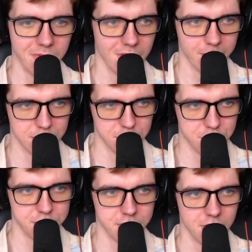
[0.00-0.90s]
Let me
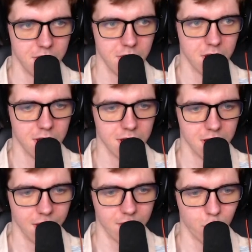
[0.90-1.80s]
just
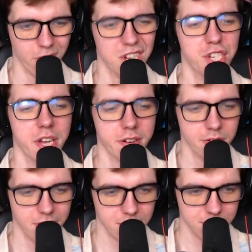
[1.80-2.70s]
have a quick share
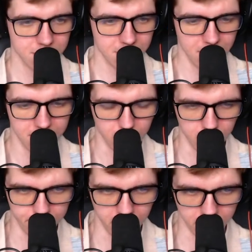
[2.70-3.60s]
around, and then we'll
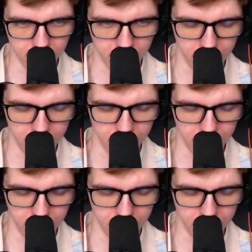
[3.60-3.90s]
be okay.